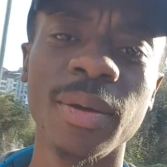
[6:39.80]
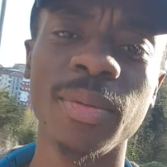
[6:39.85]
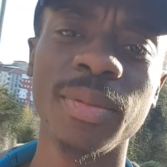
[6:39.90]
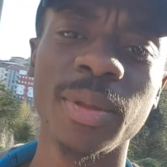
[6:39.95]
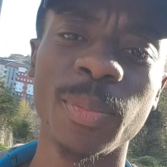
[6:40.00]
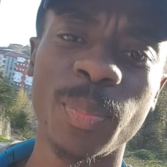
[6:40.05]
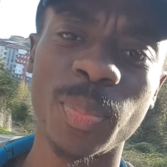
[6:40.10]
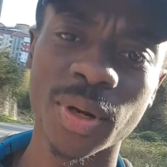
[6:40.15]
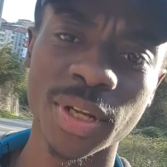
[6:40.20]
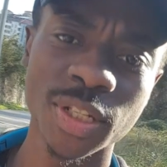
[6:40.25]

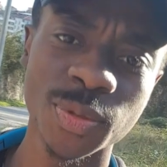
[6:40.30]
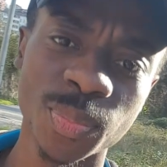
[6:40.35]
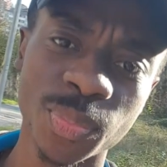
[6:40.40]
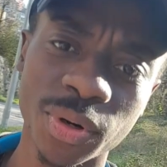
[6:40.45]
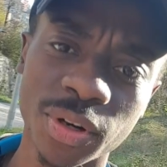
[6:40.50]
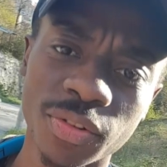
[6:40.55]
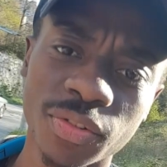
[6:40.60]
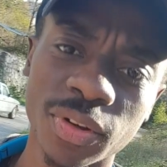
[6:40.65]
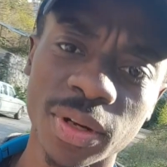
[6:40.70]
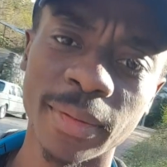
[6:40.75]
the press
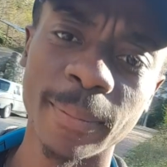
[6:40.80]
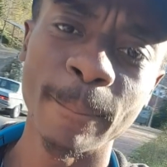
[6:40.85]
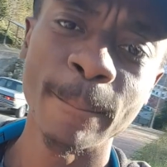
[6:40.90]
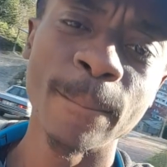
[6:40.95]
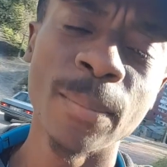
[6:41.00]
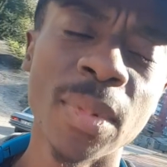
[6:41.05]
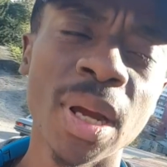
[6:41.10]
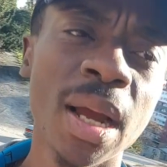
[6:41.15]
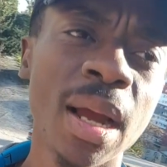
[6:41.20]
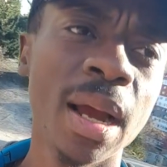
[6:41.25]
briefing.
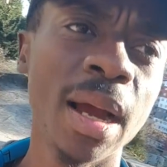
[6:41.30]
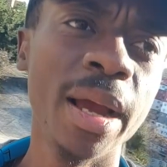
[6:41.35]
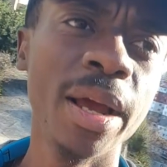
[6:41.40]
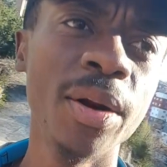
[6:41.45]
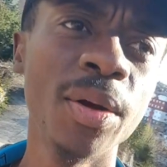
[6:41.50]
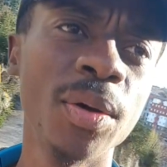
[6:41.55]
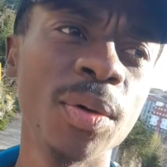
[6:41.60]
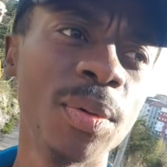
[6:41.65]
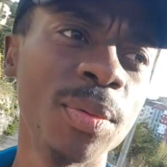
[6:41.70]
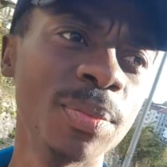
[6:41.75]
I
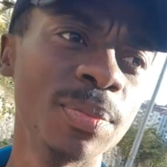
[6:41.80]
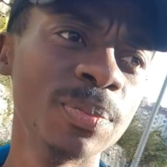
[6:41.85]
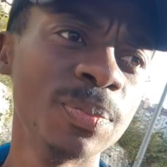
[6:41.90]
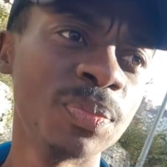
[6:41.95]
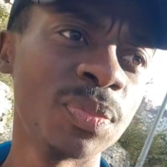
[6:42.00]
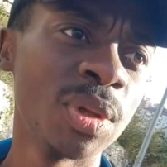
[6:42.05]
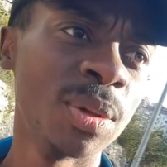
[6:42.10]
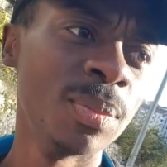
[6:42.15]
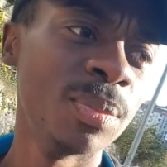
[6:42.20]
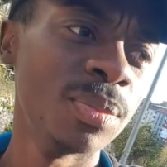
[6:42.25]
know
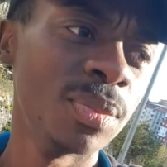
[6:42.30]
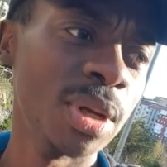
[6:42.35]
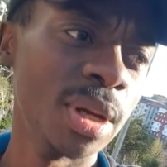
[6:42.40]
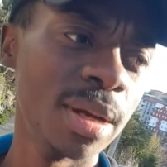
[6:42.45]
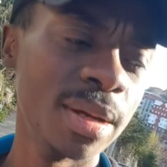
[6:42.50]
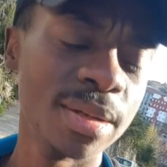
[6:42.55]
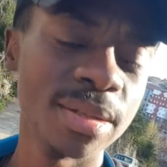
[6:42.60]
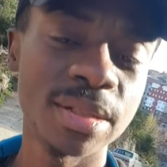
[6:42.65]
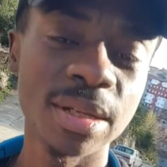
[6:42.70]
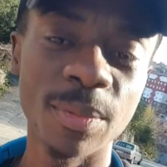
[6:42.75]

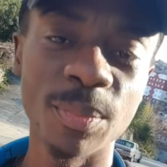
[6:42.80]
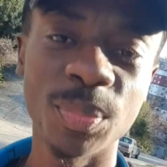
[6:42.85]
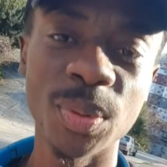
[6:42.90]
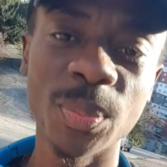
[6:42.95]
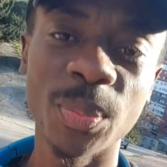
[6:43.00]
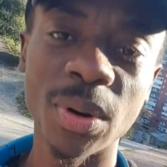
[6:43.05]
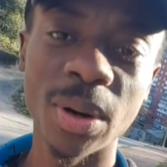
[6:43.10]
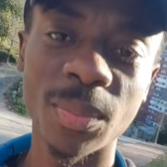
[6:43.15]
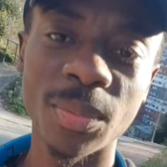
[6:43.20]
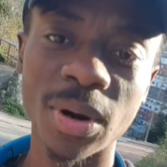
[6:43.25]
some
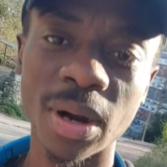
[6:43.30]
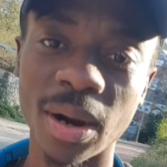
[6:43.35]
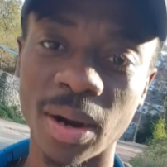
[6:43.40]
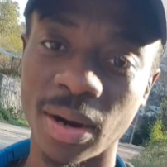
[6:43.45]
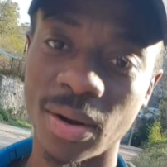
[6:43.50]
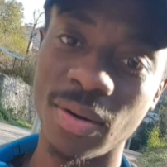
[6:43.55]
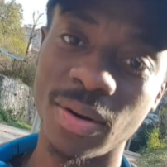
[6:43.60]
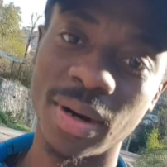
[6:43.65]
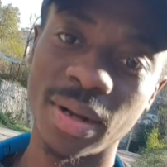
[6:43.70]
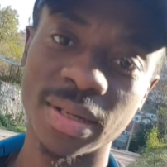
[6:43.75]
people
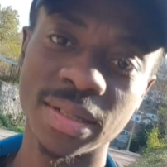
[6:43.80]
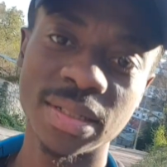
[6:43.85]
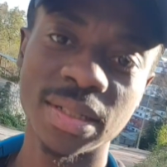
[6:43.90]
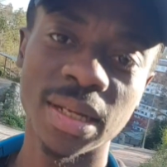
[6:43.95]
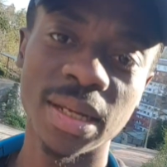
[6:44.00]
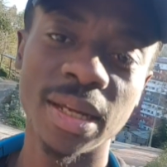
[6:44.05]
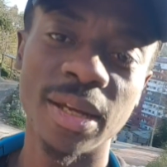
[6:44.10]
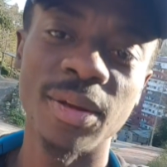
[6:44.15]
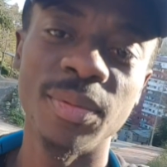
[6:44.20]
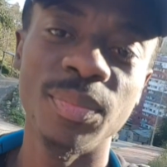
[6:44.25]
are gonna
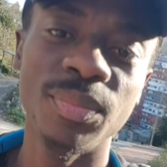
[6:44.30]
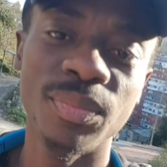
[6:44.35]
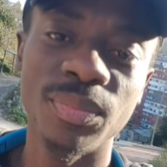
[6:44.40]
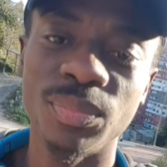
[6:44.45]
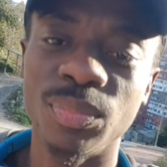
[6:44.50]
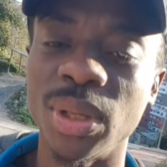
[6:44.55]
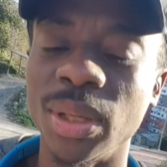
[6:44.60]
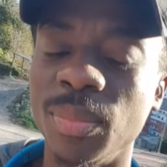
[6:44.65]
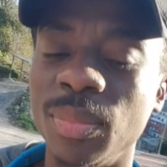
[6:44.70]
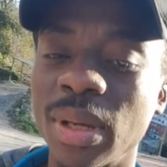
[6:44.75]
say
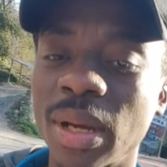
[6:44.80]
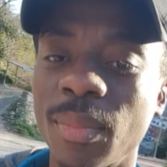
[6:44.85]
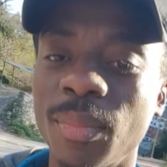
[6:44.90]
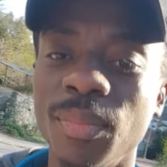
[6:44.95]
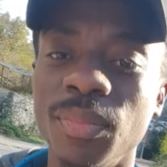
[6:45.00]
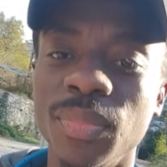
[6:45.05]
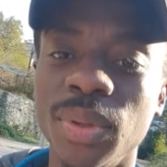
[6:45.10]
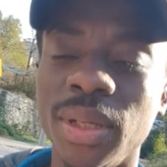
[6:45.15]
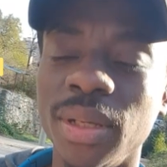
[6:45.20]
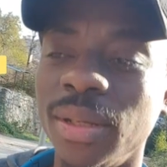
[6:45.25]
maybe
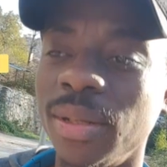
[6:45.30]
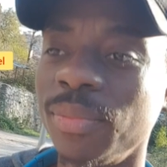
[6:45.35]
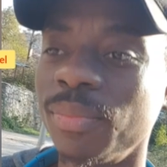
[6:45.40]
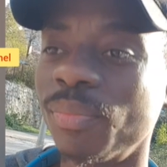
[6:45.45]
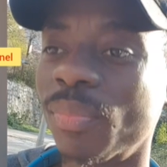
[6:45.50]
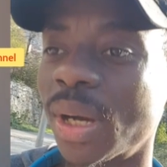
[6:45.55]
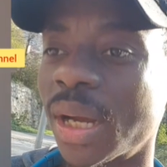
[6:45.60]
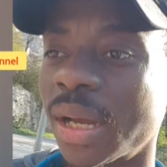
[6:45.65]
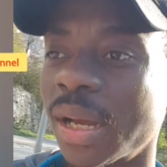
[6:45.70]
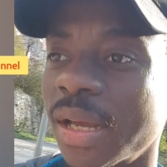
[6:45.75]
I'm being
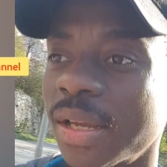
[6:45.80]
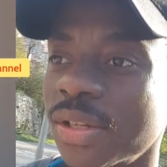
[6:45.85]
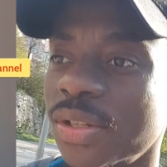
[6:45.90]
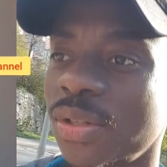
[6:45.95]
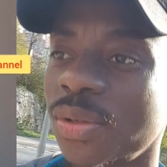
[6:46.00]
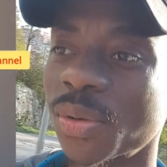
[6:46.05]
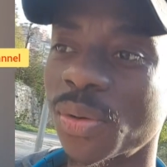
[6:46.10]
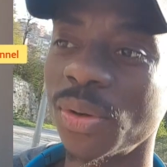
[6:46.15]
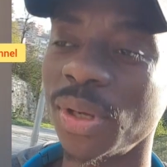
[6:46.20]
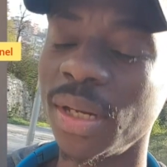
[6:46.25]

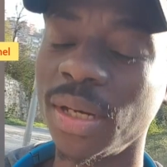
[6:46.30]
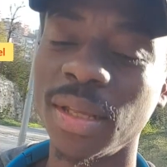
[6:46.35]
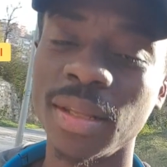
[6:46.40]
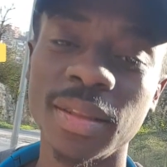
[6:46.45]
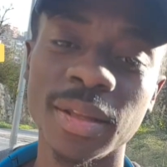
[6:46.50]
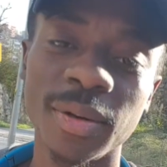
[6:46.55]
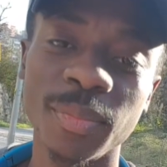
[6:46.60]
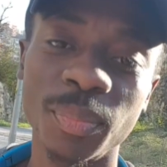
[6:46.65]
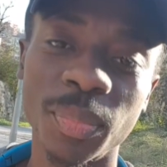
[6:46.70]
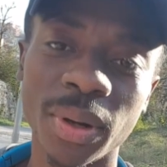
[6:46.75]
biased or
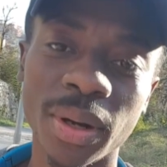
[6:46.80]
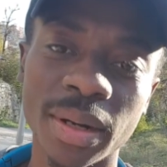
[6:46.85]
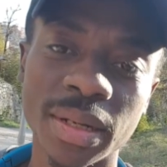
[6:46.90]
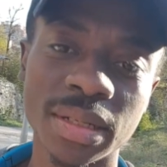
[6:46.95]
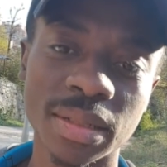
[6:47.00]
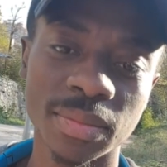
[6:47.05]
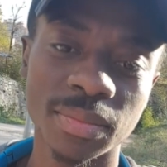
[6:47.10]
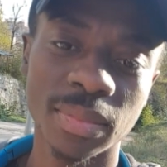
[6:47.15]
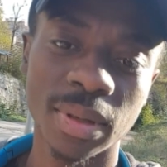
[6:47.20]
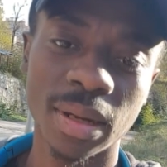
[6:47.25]
anything,
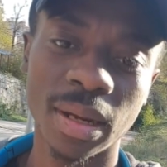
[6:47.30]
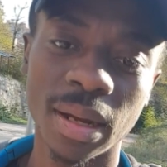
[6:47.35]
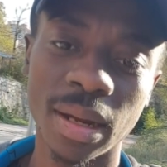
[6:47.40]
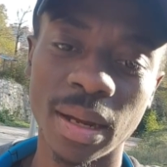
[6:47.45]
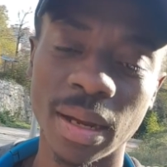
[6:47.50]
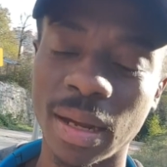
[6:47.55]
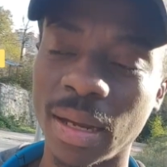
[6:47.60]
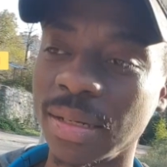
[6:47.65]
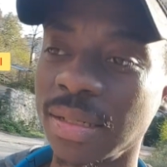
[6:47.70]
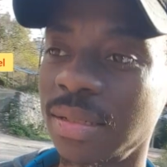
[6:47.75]
but
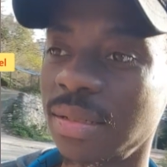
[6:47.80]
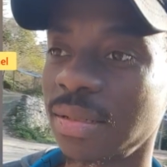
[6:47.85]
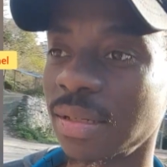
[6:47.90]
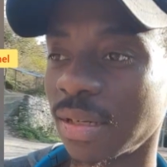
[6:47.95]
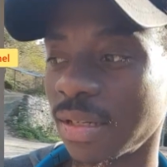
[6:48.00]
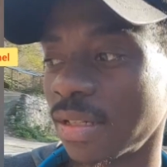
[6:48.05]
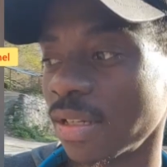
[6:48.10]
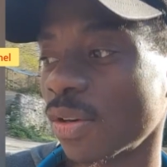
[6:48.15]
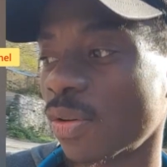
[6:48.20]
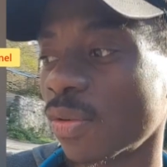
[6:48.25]
as
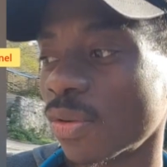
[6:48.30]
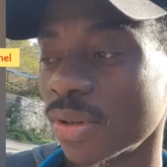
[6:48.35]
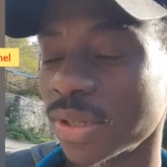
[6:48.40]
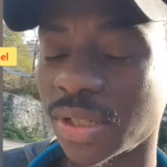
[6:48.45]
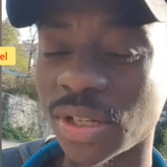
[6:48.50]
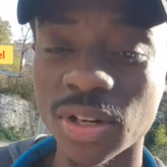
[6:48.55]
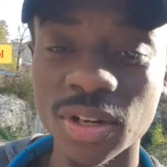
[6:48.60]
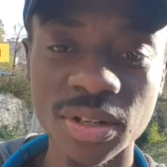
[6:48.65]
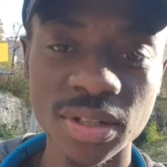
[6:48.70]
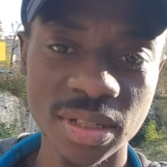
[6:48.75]
a
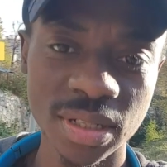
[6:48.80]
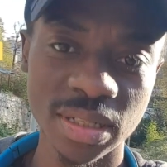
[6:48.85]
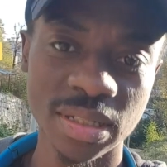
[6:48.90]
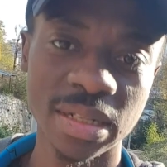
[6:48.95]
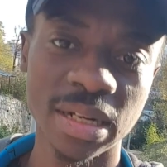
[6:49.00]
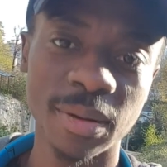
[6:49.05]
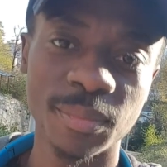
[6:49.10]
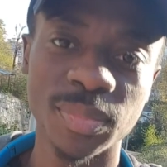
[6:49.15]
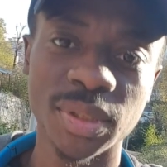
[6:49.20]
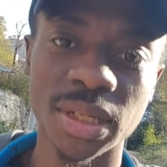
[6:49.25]
concerned
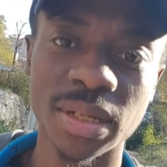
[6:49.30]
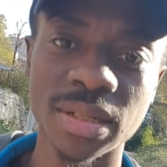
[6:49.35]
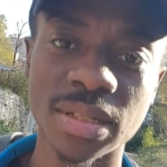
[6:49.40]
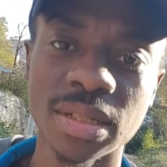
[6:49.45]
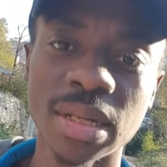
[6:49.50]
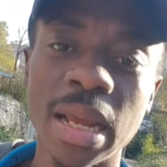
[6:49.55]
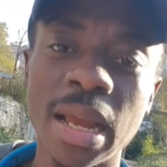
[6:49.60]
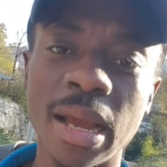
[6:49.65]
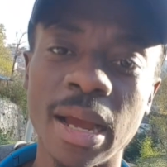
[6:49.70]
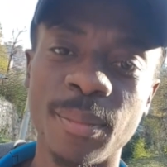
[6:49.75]
citizen, I'm
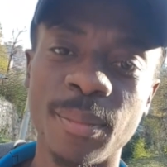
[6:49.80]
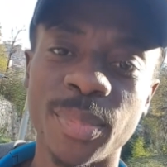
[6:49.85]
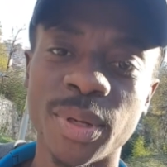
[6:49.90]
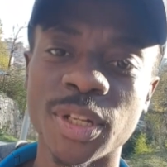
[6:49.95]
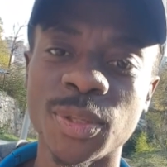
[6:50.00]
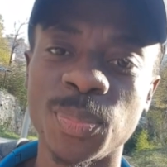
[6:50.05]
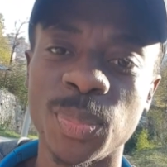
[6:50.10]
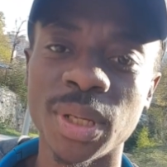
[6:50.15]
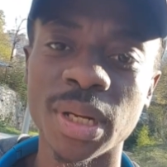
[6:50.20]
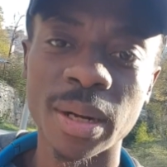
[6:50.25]
just
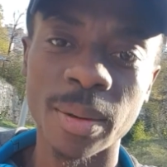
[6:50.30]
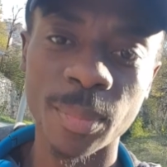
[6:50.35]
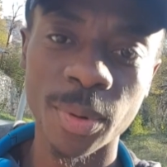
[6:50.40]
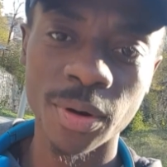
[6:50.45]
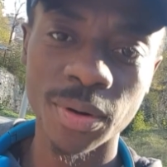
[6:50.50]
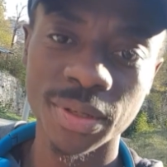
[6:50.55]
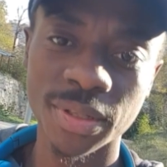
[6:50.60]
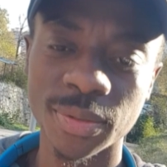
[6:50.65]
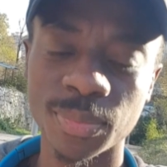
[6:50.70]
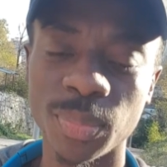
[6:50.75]
speaking
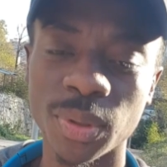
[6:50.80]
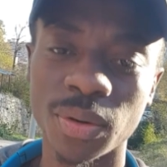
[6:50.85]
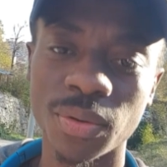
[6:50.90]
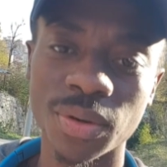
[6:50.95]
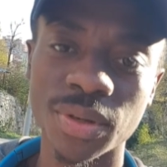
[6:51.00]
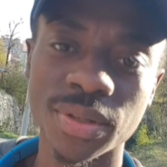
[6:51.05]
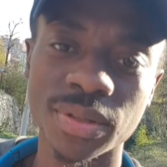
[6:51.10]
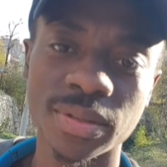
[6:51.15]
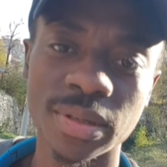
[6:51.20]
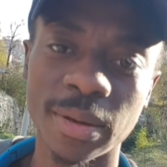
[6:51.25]
about it
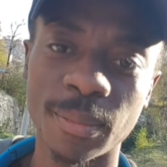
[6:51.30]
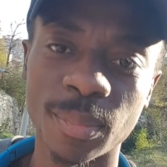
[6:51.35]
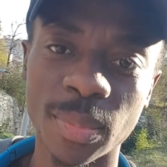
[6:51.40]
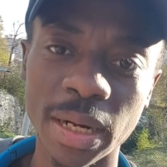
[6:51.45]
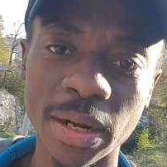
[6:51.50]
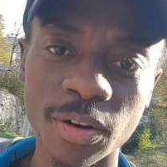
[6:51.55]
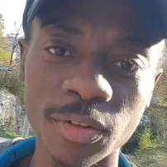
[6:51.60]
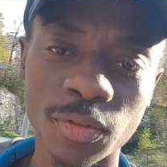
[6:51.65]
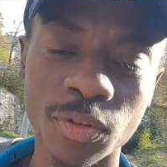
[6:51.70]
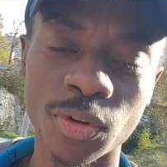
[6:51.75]
because I'm
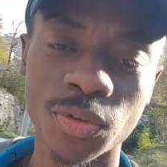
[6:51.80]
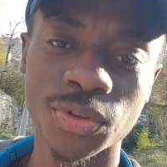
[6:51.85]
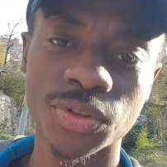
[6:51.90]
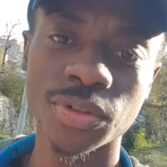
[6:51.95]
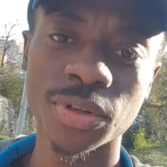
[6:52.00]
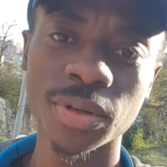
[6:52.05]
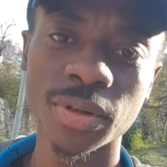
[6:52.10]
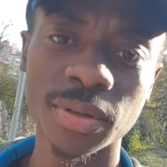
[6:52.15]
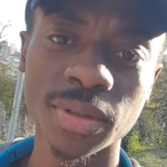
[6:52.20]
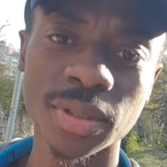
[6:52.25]
kind of
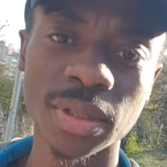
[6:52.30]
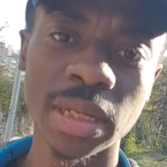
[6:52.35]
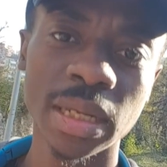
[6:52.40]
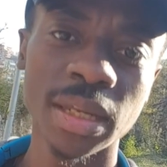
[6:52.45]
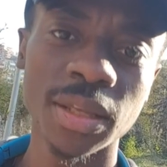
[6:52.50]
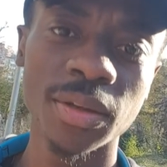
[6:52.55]
concerned.